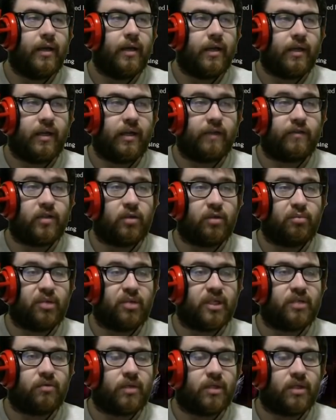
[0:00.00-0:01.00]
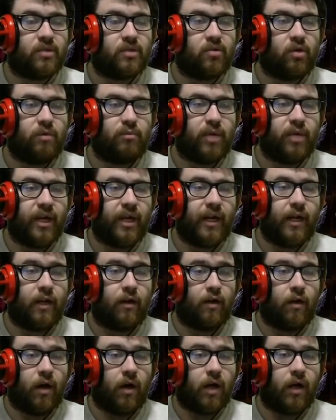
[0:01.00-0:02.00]
It gives you +1 to Swarmblade and
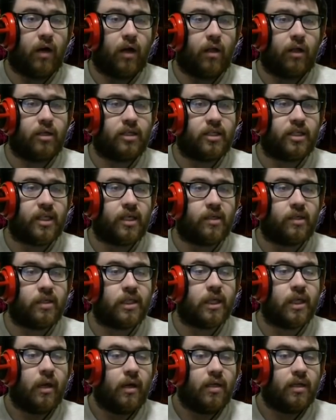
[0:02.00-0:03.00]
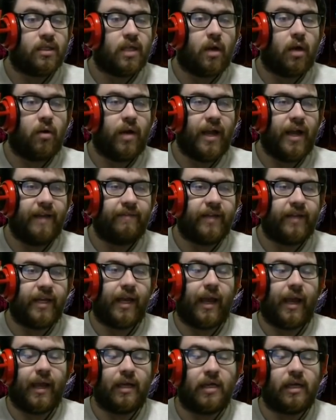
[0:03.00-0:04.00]
a lot of other skills. So having
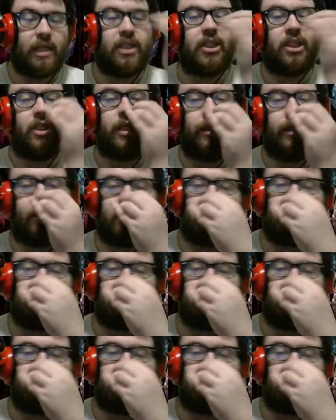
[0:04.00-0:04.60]
a legendary